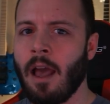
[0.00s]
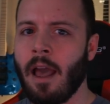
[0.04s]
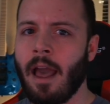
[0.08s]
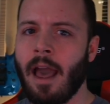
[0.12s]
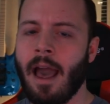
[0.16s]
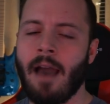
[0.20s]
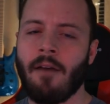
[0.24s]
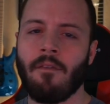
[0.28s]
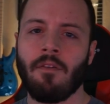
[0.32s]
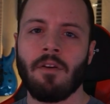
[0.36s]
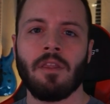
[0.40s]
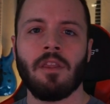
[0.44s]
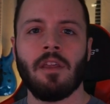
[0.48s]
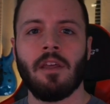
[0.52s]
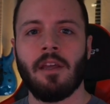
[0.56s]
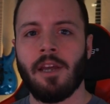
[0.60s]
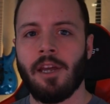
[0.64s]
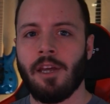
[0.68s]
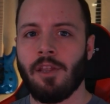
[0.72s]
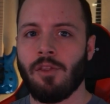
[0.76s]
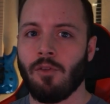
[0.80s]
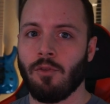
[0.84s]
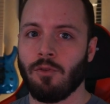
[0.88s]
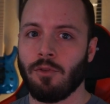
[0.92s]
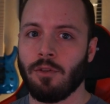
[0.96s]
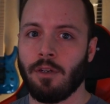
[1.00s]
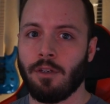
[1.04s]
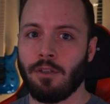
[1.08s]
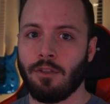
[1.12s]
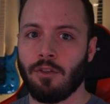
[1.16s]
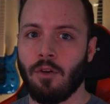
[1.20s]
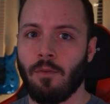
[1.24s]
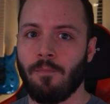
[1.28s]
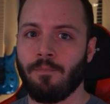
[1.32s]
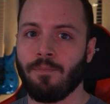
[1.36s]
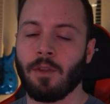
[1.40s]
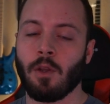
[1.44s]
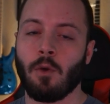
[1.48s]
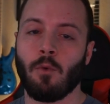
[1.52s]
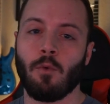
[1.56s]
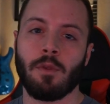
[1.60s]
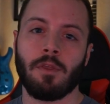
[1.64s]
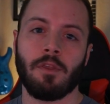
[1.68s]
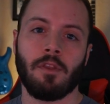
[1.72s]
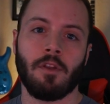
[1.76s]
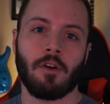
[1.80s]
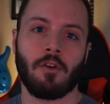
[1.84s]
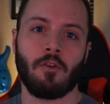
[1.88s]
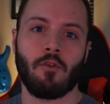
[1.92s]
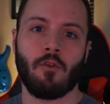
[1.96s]
Having the ether system
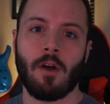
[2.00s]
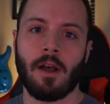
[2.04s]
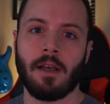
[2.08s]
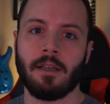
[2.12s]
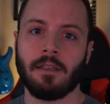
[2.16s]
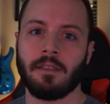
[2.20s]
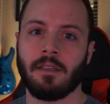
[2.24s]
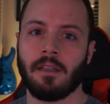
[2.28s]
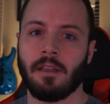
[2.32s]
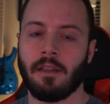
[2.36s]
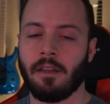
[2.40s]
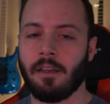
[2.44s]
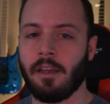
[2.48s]
with the crest